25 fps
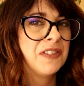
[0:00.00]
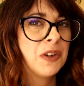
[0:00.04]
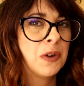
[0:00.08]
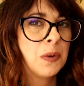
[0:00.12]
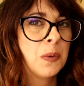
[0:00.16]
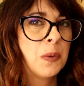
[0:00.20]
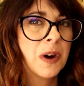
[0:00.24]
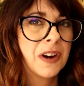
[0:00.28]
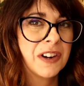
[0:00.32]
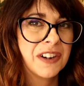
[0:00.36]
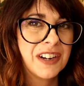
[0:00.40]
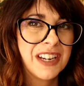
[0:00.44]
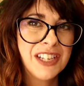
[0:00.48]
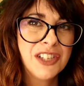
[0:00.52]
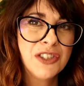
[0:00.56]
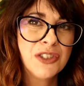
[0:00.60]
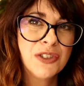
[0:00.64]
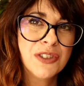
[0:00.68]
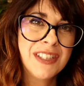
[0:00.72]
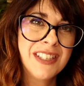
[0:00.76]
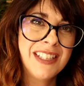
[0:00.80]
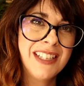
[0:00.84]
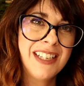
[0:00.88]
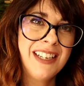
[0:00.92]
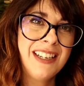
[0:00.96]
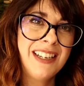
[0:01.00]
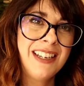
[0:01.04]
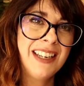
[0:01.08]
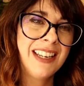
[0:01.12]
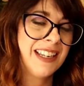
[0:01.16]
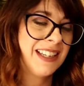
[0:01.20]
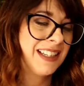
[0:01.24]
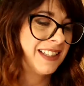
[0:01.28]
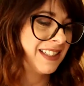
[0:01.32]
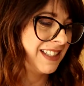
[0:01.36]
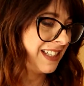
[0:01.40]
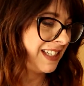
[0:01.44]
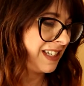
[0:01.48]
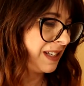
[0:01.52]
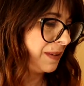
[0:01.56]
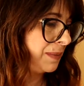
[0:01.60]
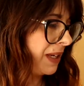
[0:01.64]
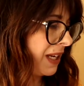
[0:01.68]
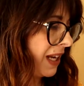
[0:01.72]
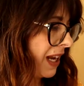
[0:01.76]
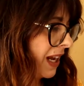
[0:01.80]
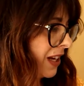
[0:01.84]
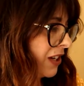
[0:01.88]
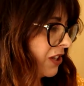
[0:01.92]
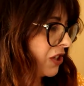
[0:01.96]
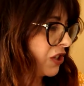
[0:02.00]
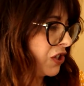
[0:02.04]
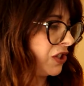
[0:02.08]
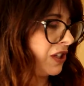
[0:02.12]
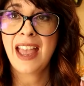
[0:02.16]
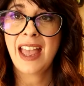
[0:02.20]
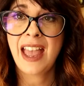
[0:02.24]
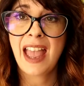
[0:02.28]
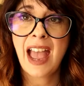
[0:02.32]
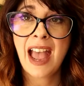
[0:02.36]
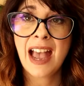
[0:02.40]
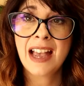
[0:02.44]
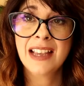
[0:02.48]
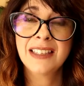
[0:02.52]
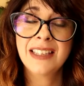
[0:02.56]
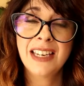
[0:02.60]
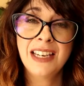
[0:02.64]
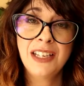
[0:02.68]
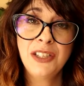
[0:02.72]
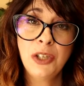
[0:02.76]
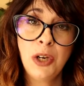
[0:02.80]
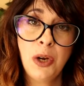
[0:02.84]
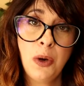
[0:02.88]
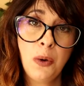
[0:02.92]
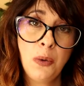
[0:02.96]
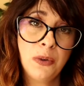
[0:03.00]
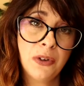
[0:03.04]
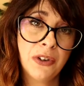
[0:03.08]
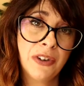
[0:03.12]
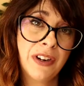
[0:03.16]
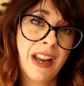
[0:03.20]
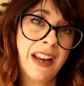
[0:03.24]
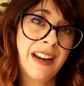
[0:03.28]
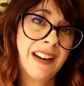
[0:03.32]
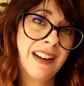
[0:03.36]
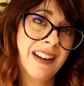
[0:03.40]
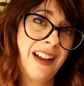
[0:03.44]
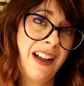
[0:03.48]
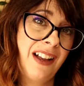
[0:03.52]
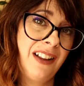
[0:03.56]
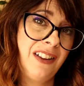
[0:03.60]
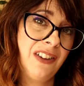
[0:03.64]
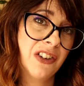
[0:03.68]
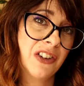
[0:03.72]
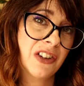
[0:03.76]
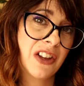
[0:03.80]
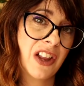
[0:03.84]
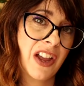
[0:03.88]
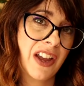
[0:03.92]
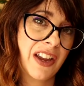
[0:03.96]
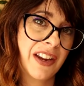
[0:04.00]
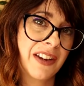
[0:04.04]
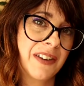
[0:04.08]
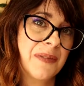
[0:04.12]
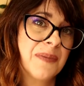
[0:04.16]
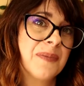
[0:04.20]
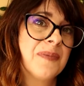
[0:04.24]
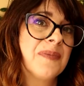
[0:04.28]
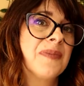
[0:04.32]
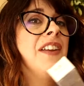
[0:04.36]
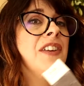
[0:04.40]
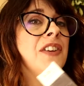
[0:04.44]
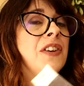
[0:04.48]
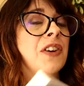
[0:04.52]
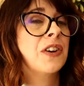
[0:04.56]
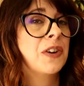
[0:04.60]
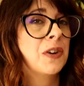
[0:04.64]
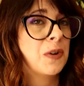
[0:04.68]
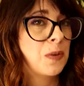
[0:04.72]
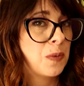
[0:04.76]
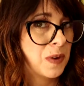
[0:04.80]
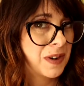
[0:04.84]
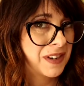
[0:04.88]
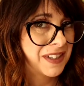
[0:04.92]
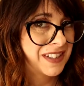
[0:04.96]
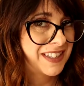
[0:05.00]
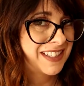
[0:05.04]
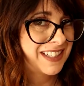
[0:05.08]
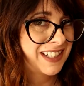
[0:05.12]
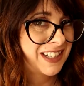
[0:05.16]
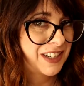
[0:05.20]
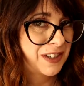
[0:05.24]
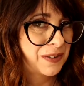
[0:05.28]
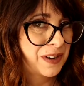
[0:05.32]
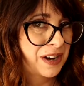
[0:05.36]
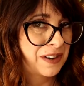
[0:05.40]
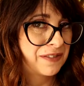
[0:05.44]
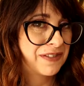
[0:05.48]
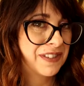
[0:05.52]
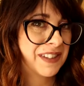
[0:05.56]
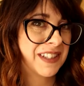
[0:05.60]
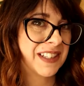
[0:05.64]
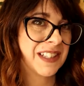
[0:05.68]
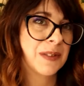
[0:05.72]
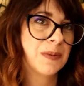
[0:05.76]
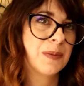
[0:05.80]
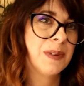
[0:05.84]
you are interested in TBH as a toner and a color line, you're going to want to stick around for this